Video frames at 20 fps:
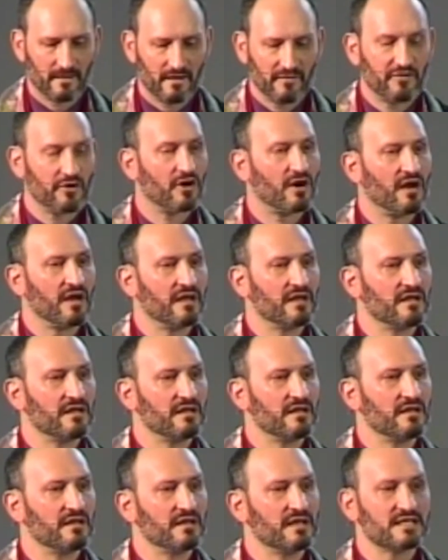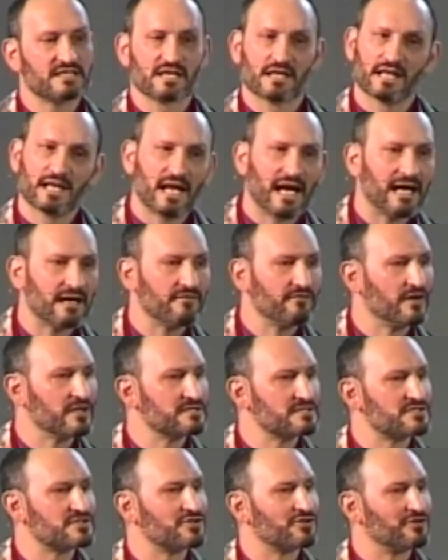There is a lot of
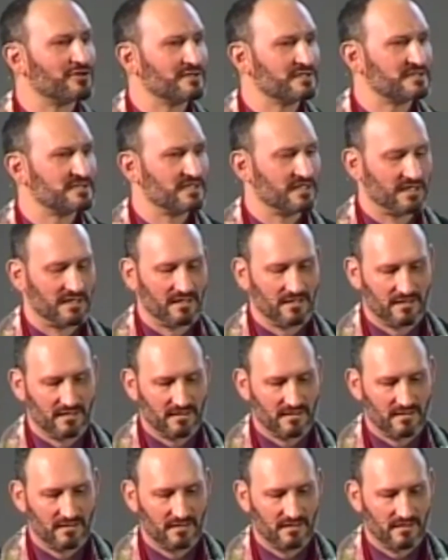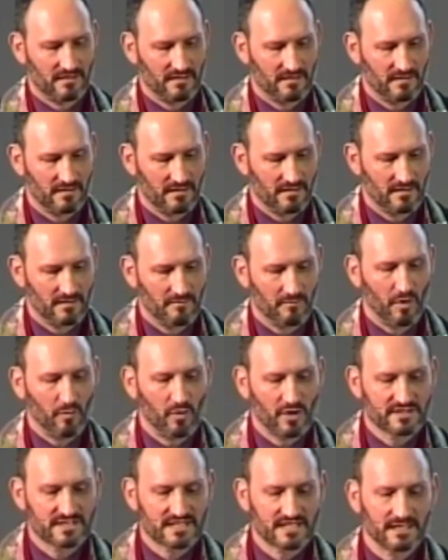uncertainty, but
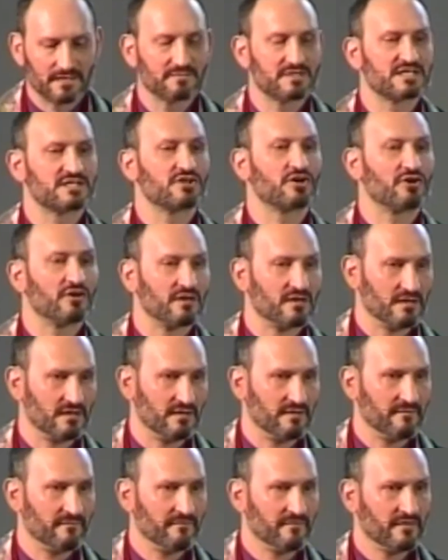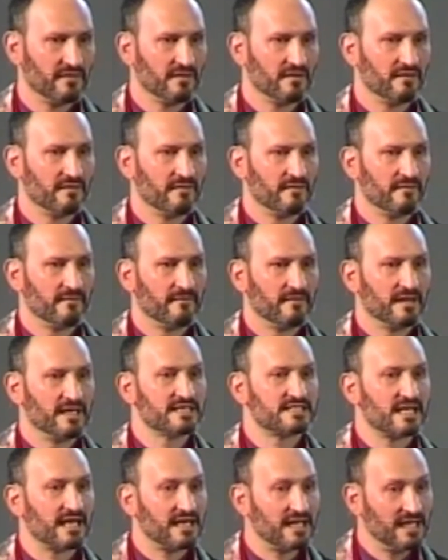what seems certain
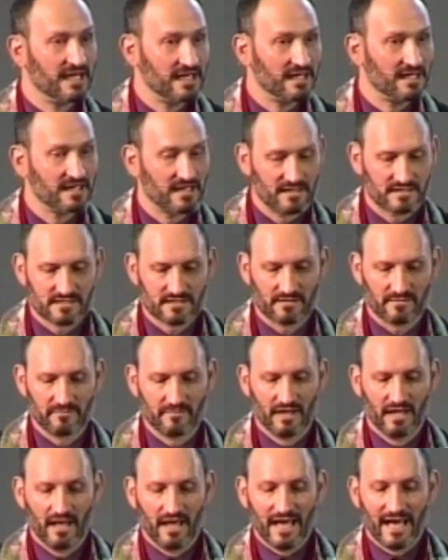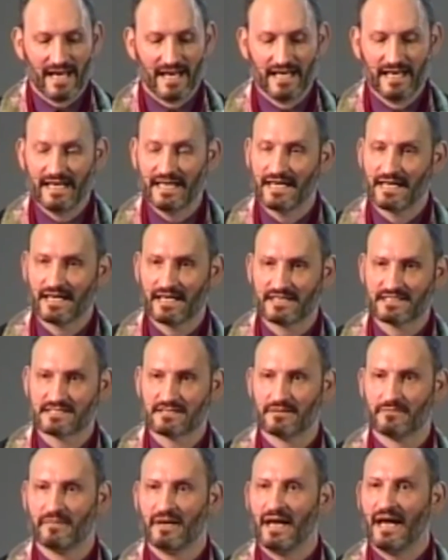is that hedonism and
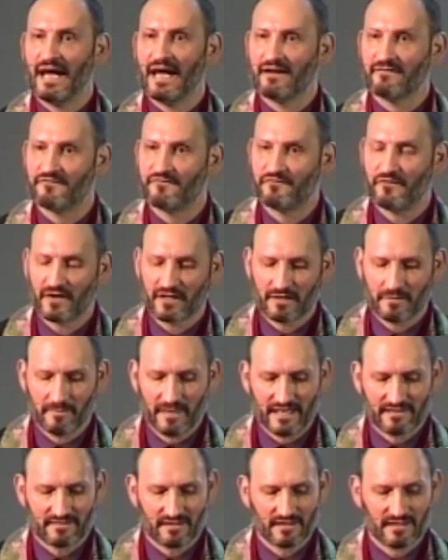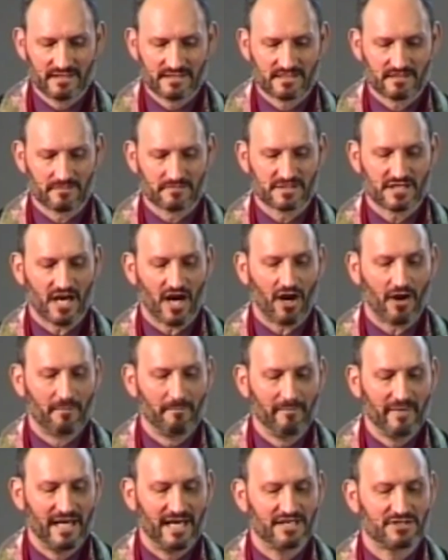nihilism and fundamentalisms are
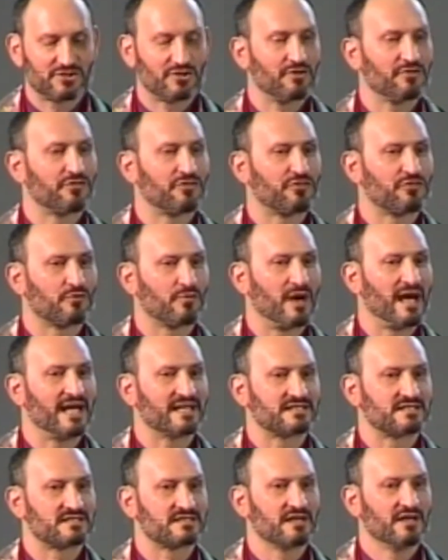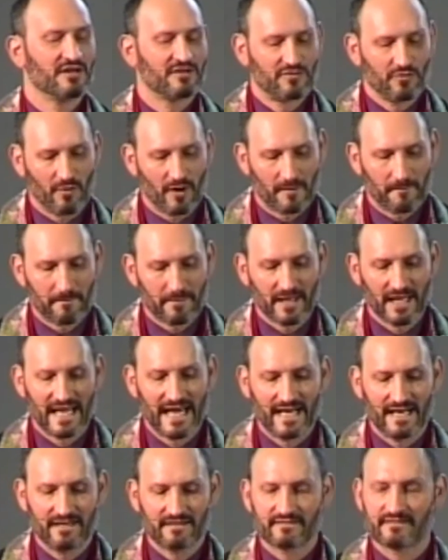major threats to our
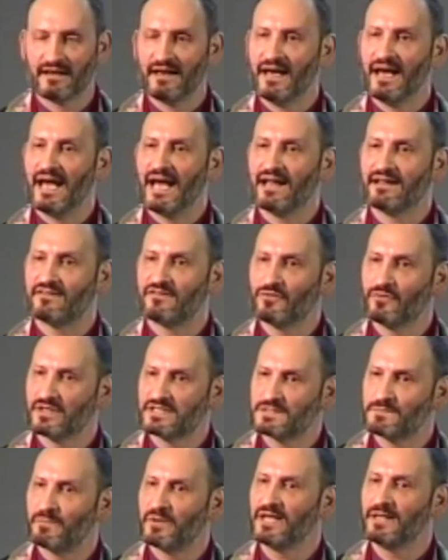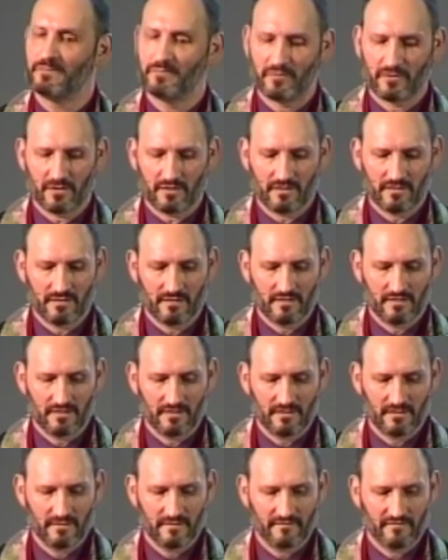planet and to its people,
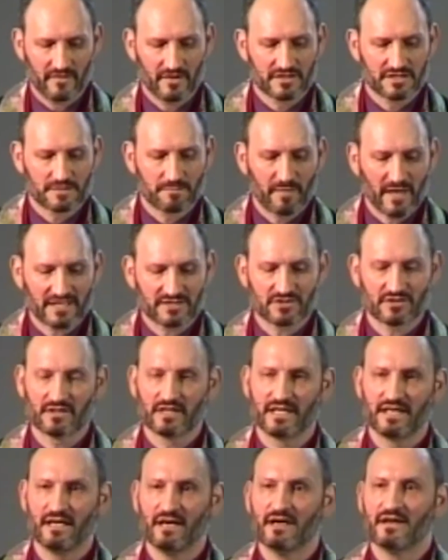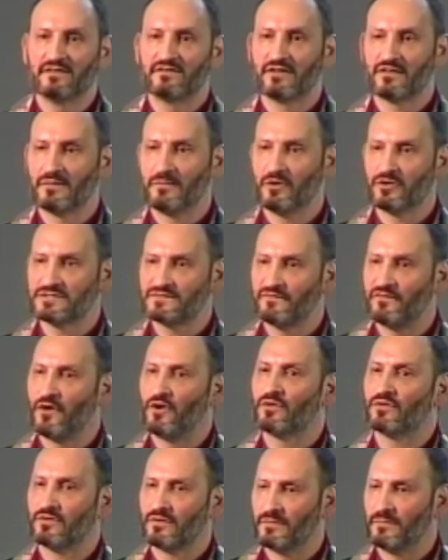especially to the most
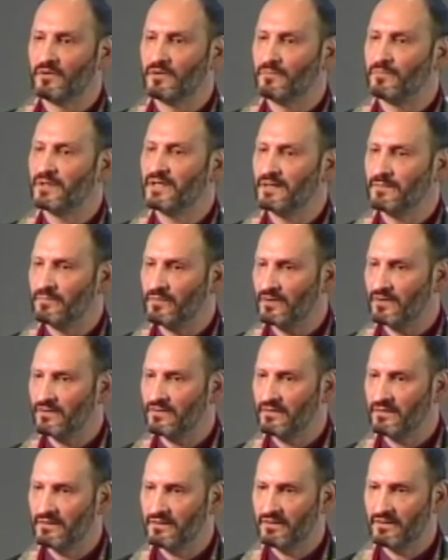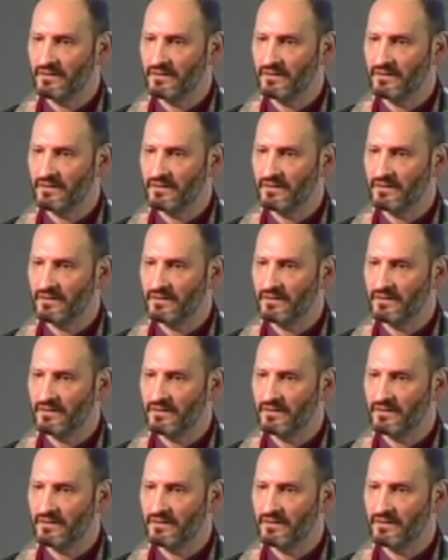vulnerable people.